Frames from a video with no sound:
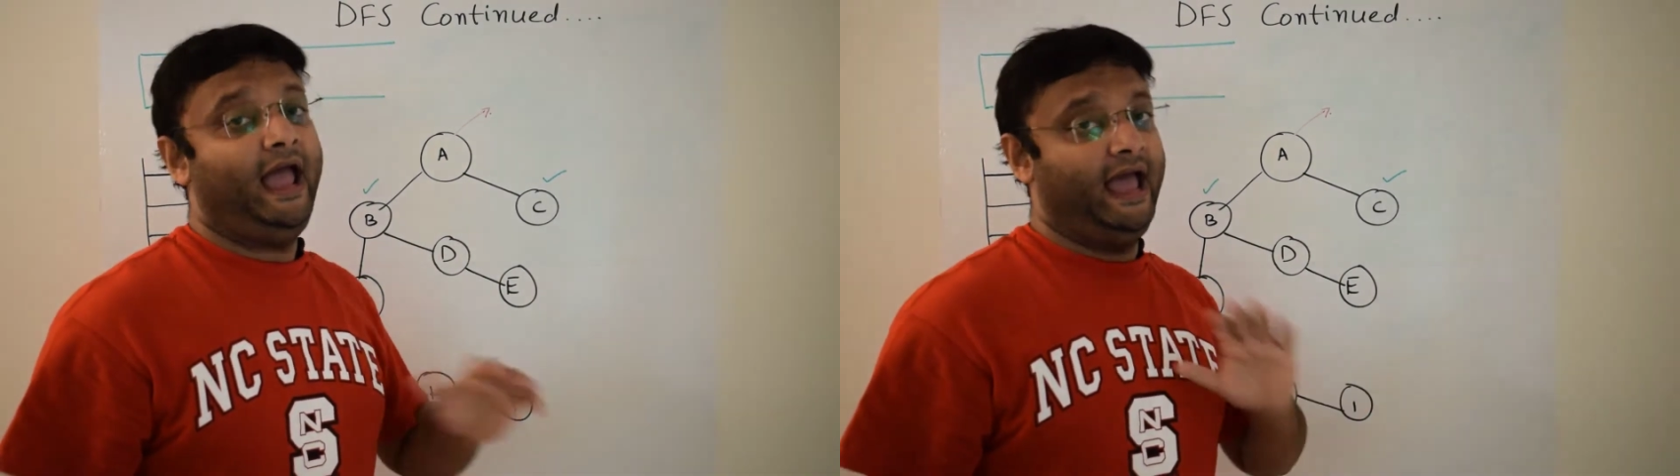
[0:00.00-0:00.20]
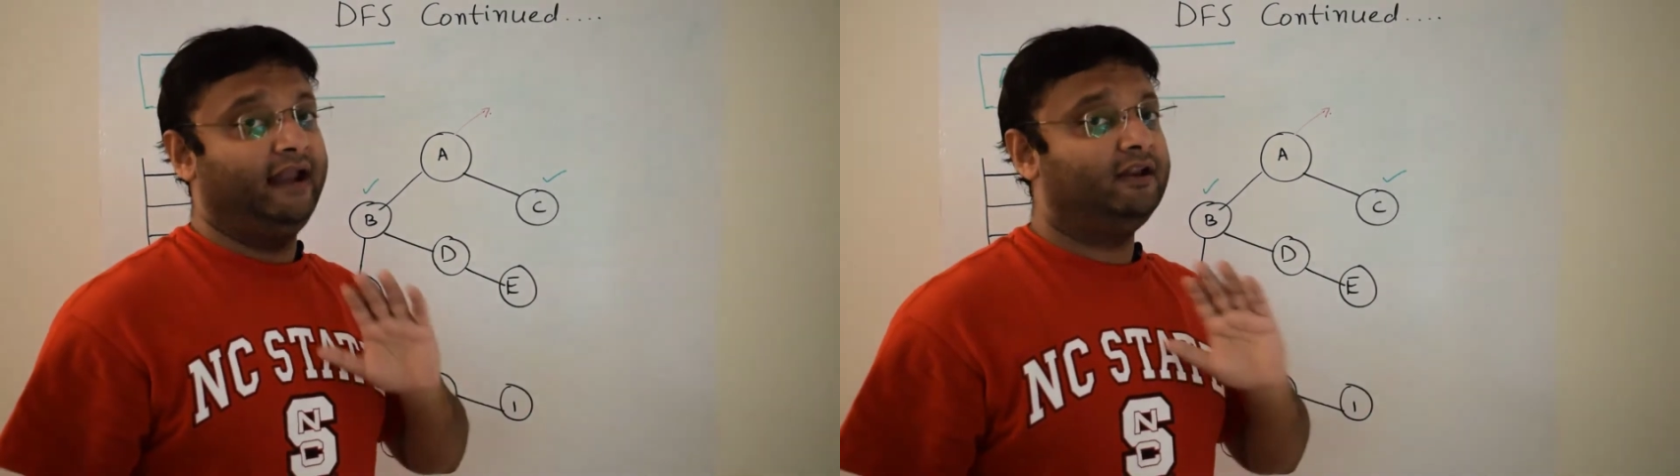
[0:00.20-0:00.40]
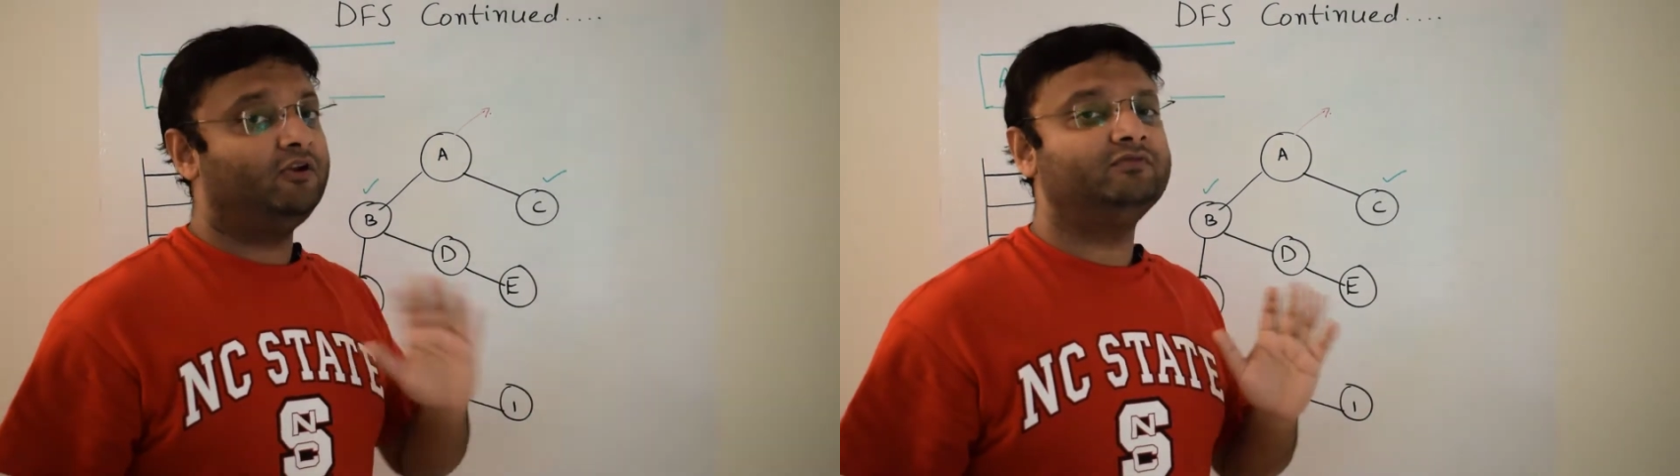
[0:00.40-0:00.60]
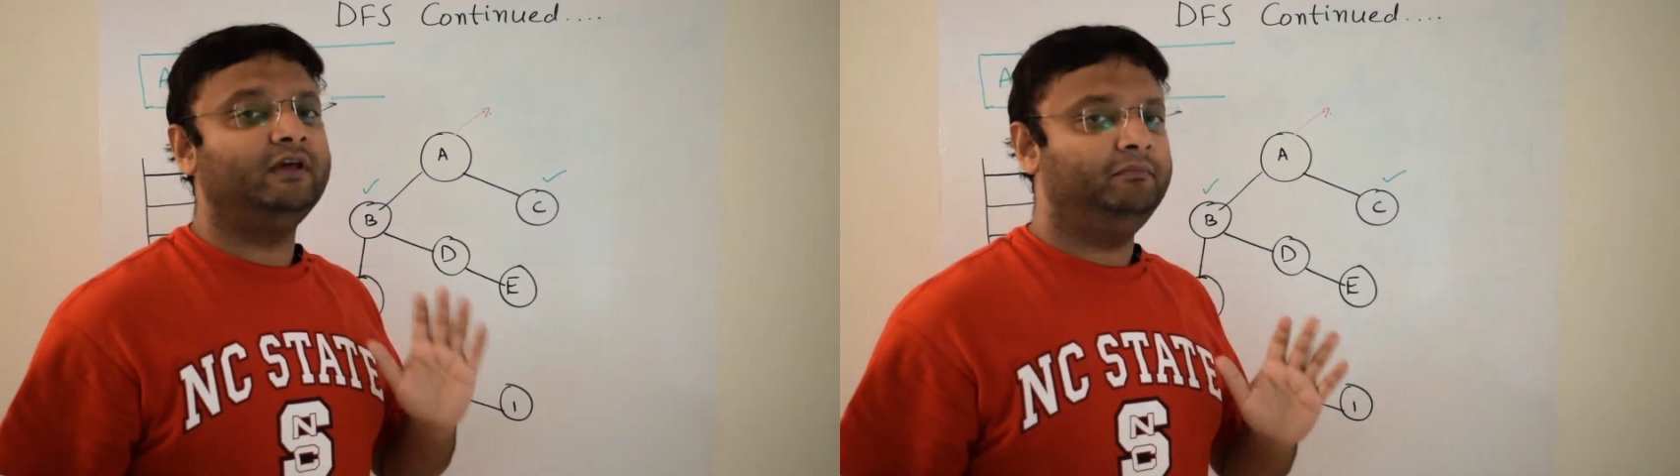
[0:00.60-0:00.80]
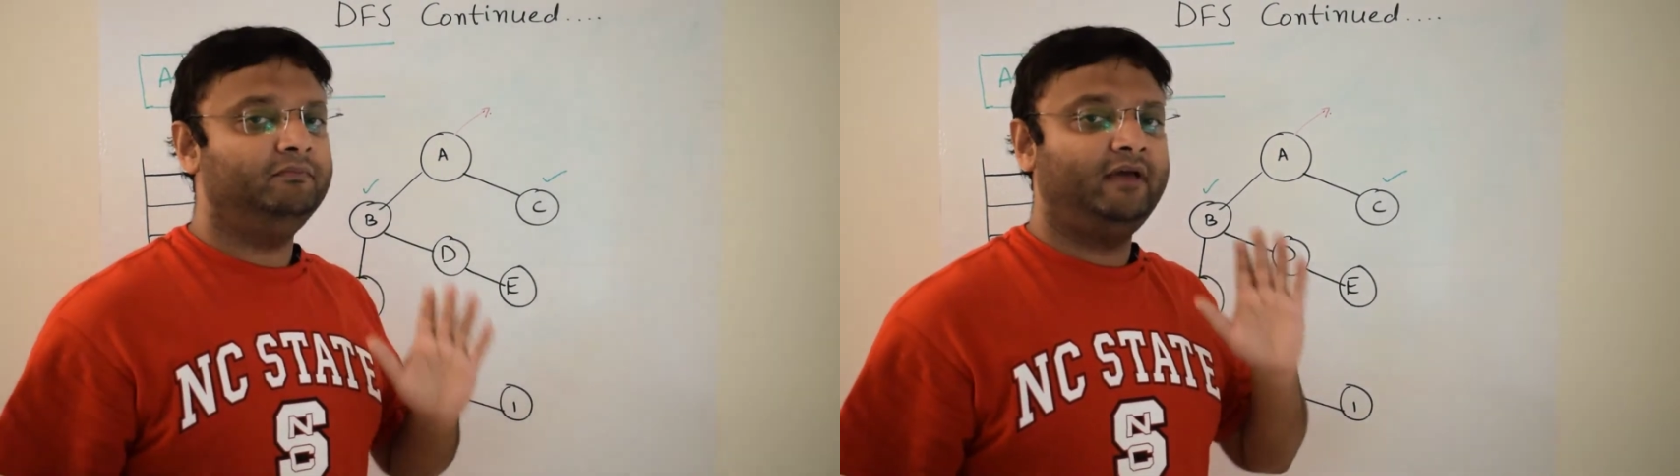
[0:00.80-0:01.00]
and none of
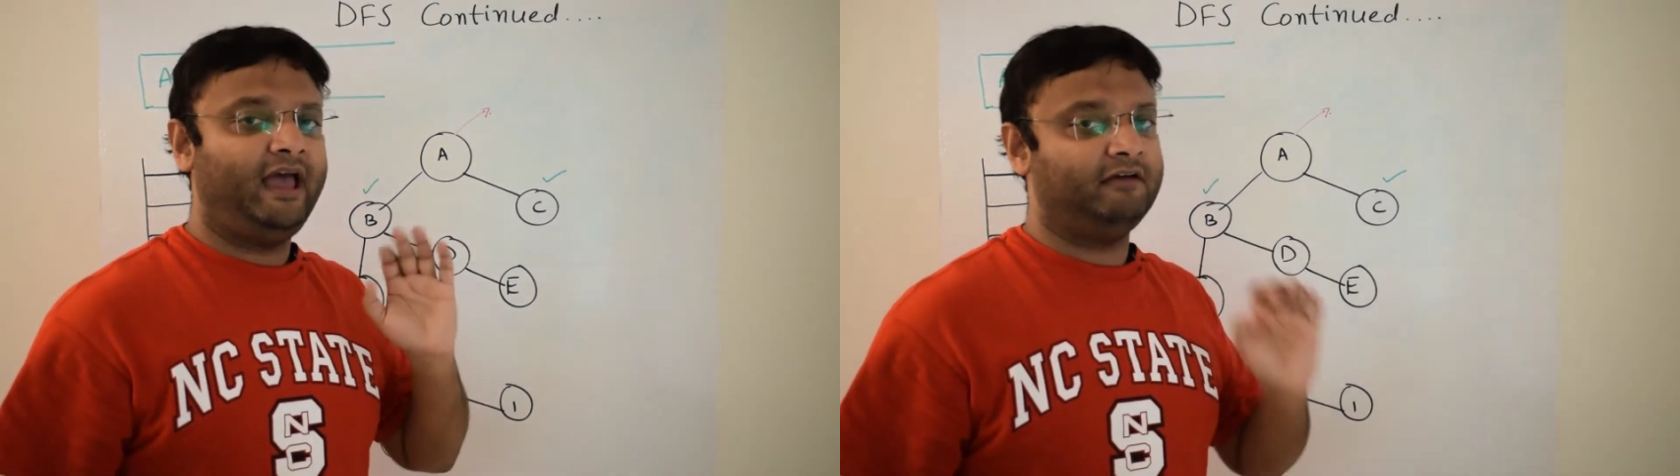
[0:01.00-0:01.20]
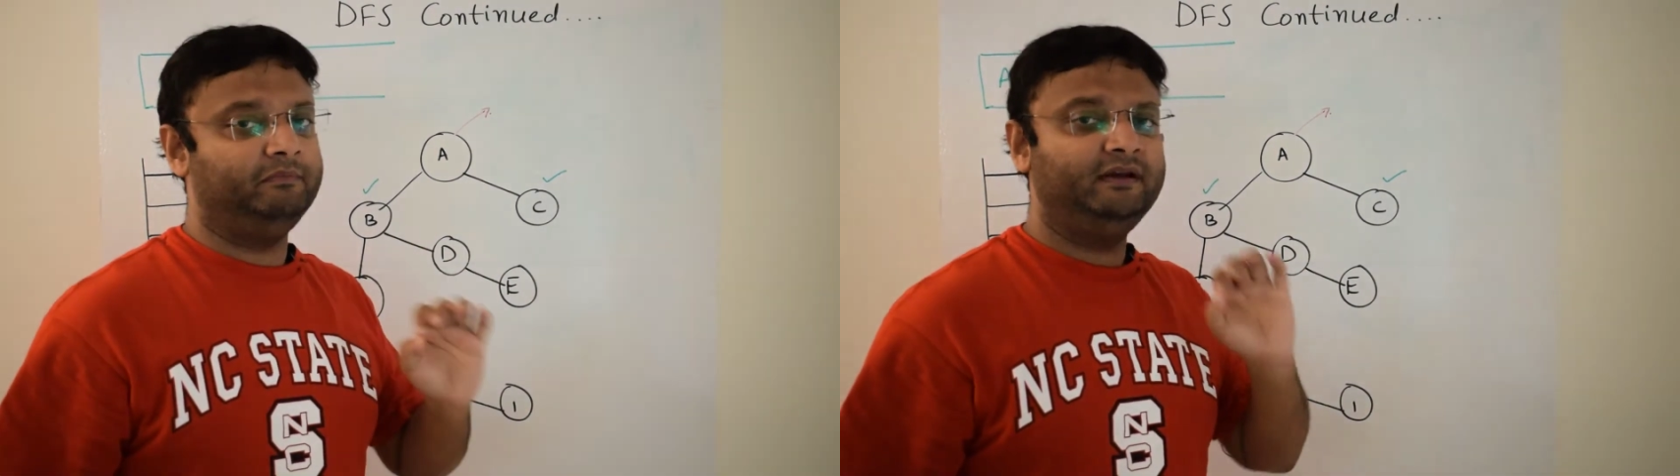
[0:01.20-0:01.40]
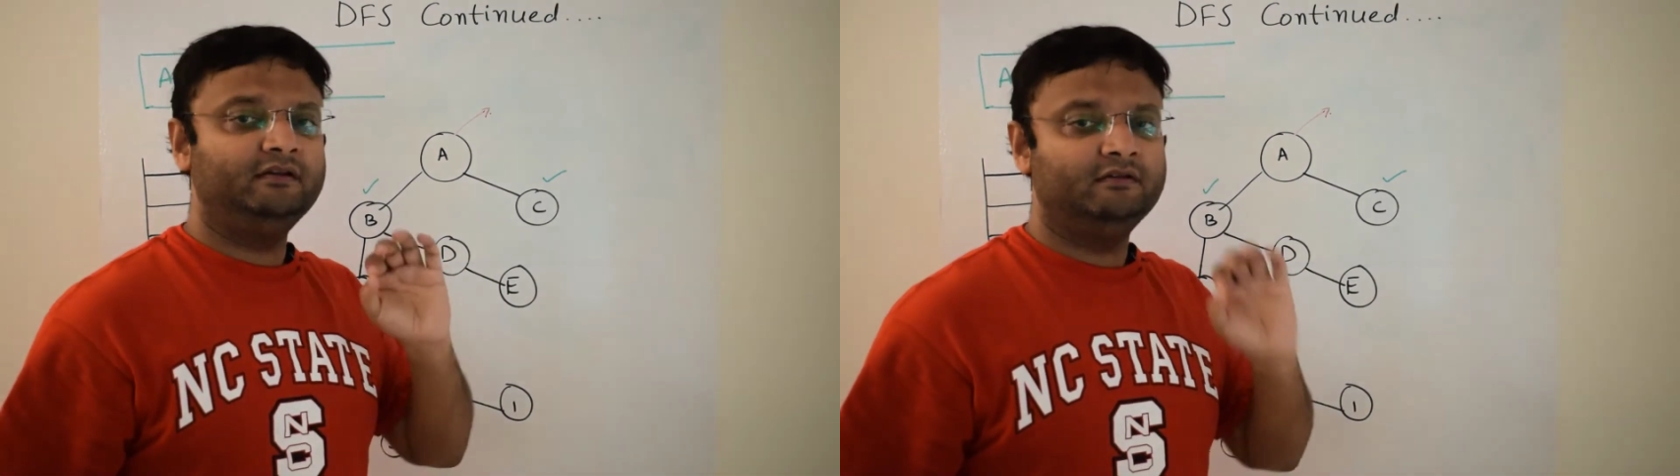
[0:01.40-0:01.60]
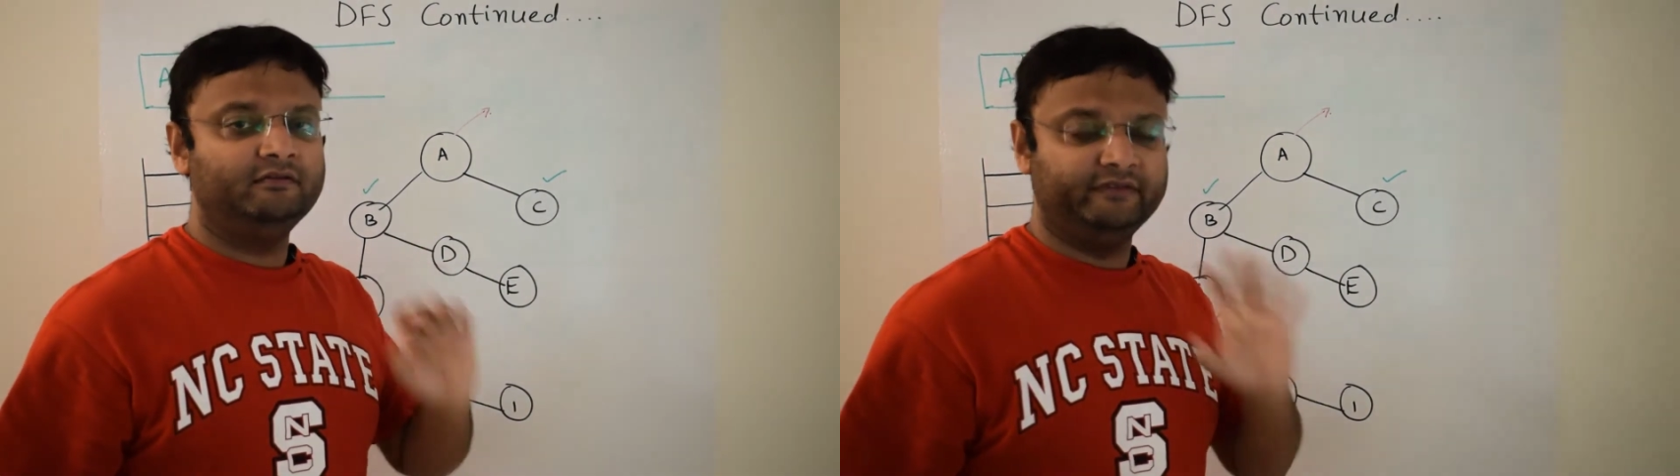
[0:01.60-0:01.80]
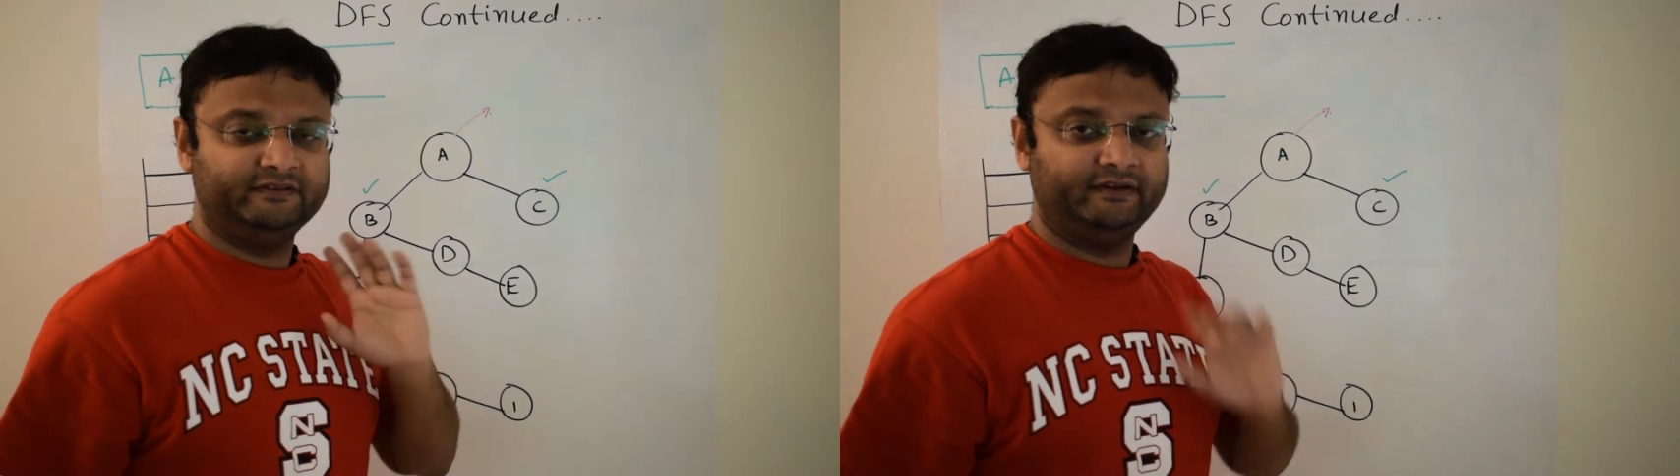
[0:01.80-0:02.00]
them have been
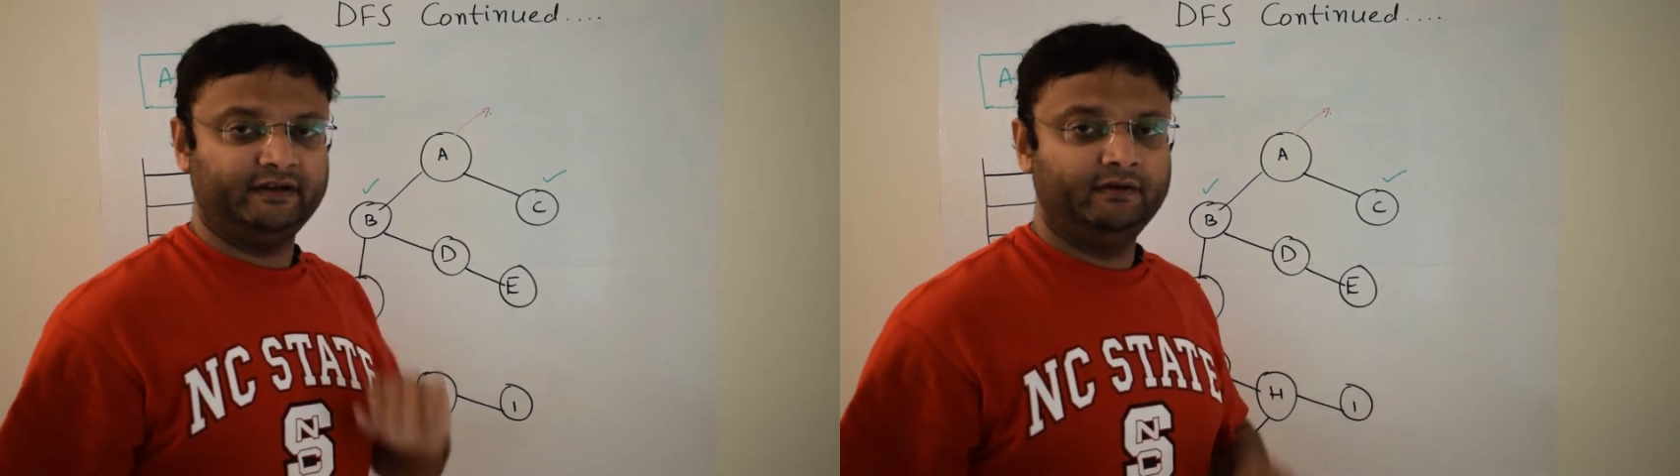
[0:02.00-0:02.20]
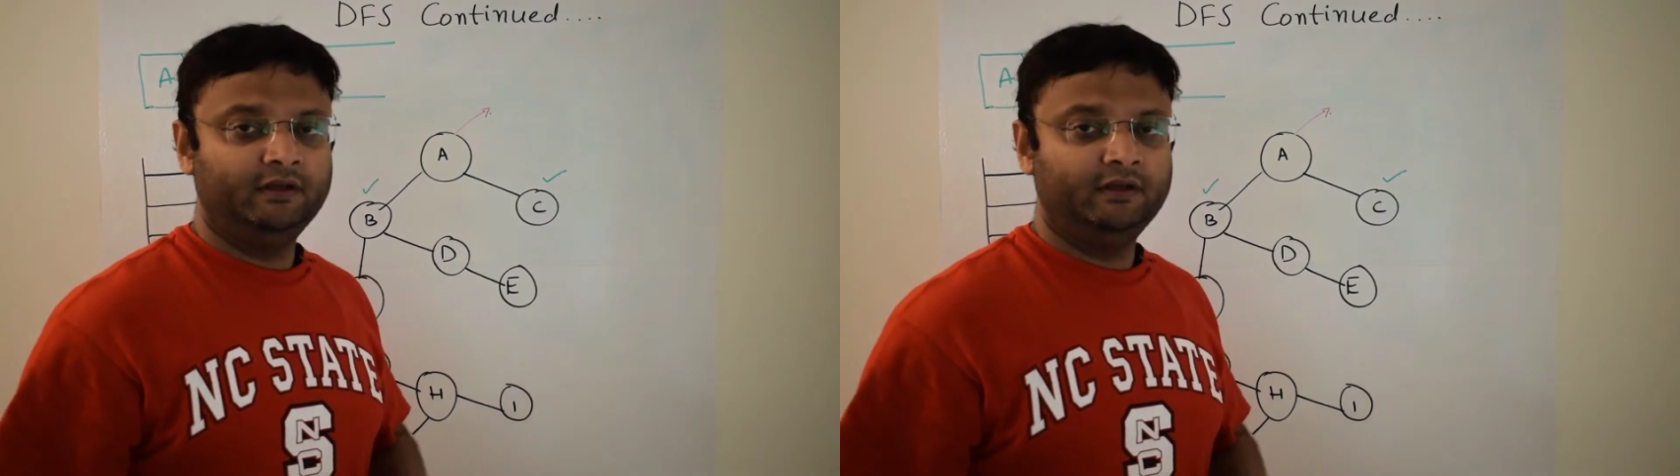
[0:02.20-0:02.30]
visited.